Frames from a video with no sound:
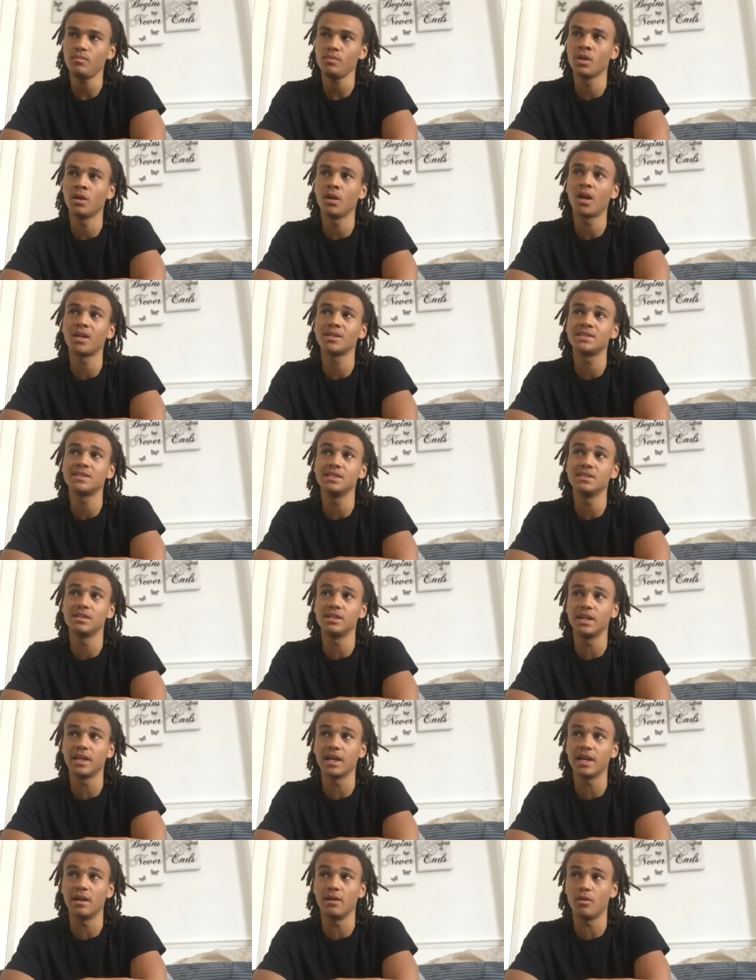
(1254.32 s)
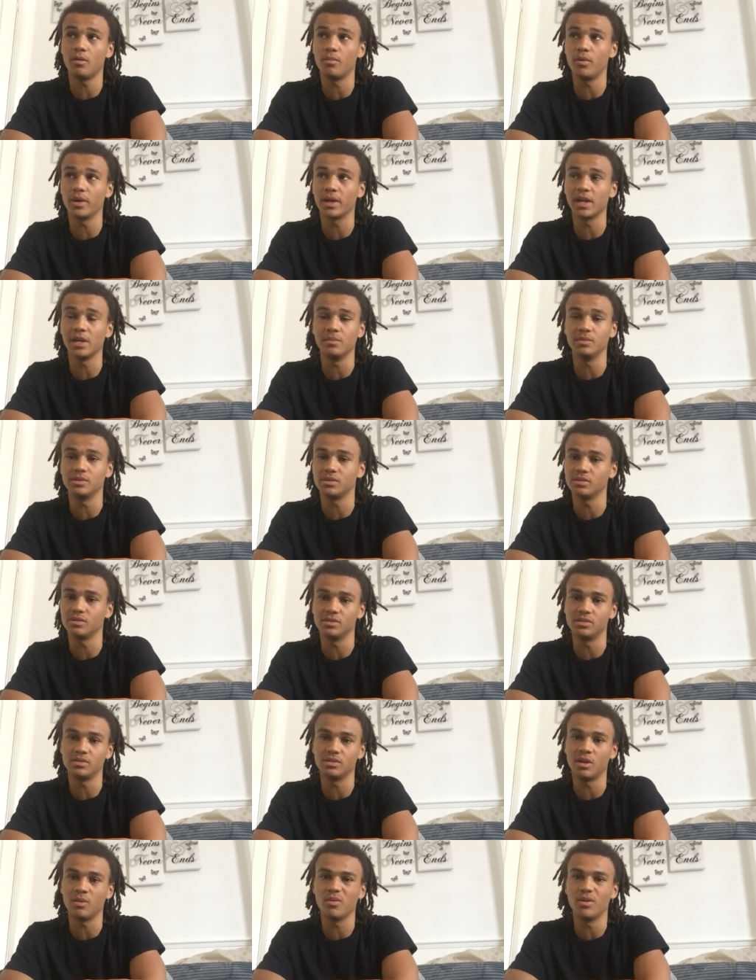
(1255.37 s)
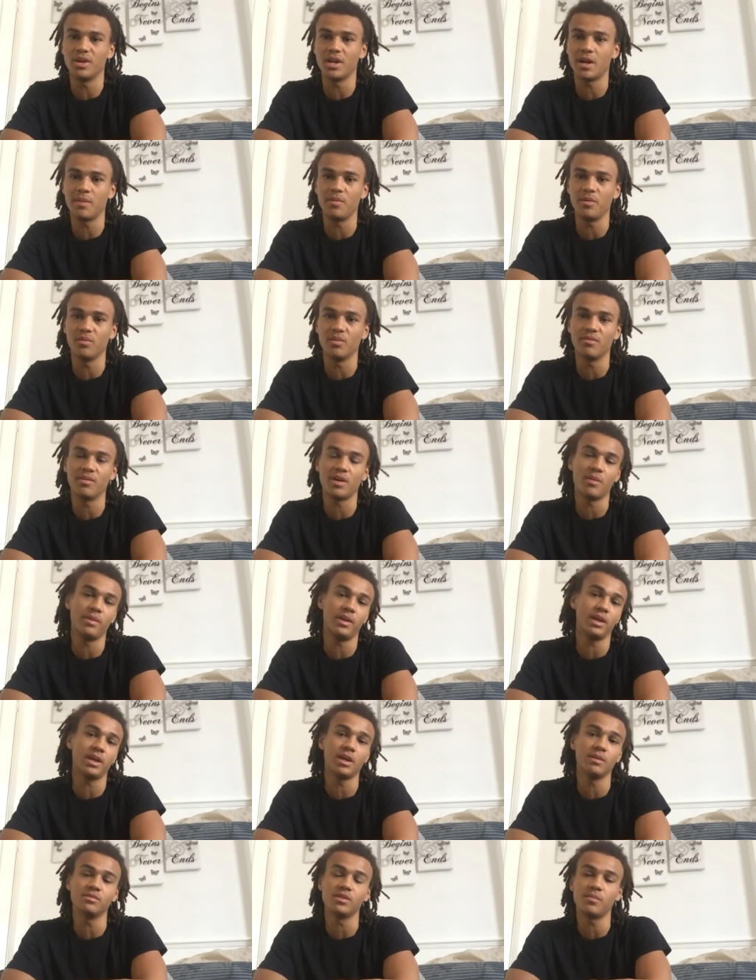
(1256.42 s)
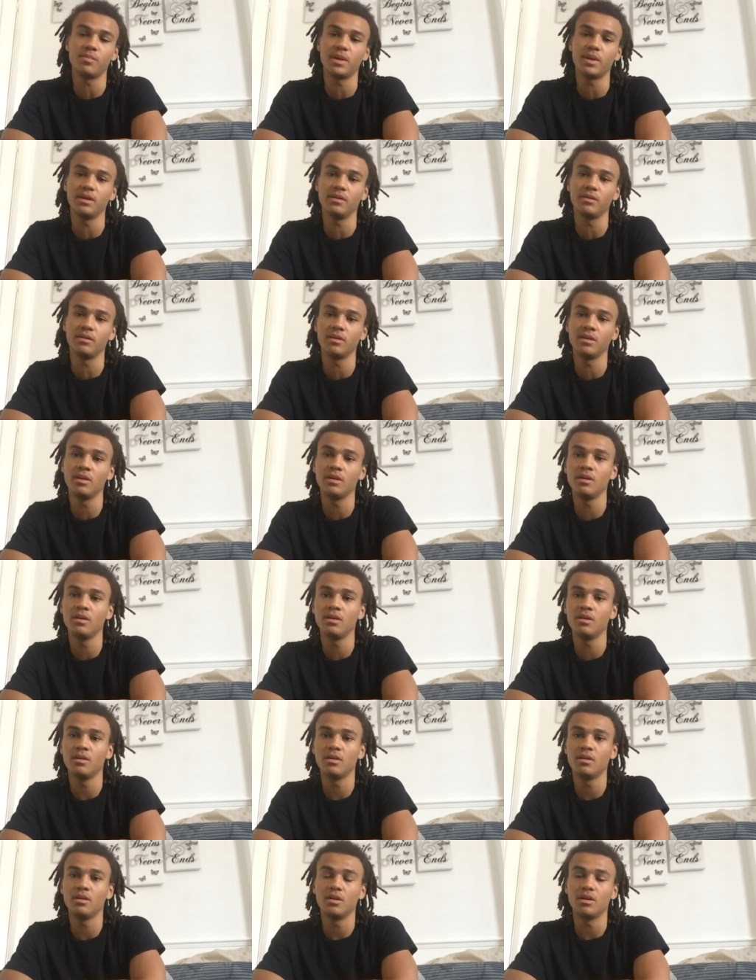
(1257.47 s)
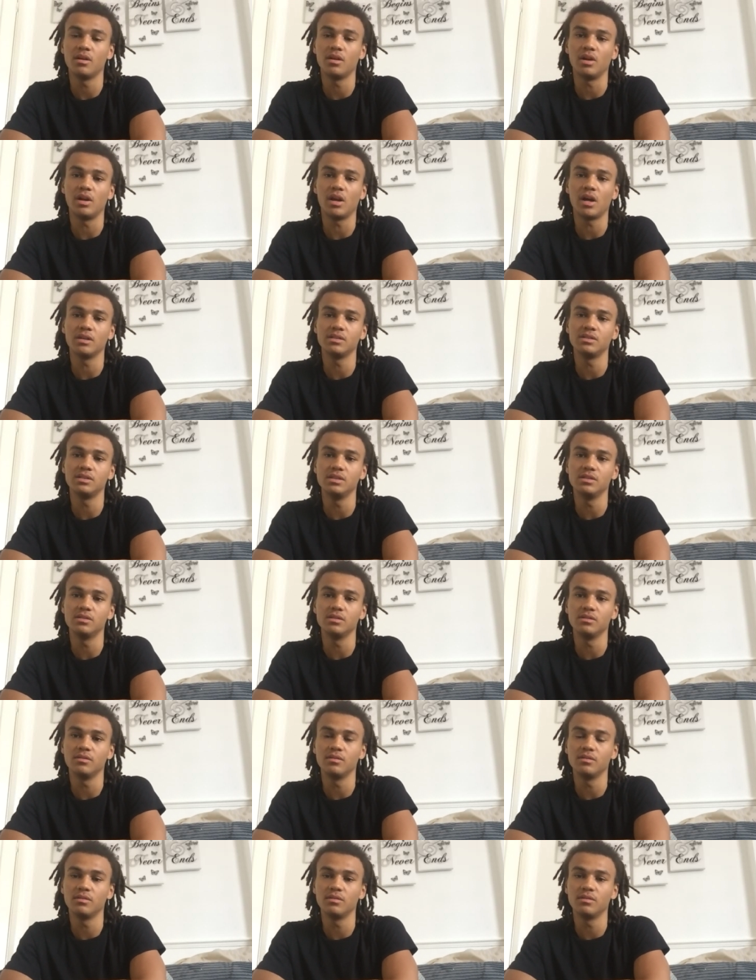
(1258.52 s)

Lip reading: last season and get a lot more games, because I weren't happy with how many games I played last season,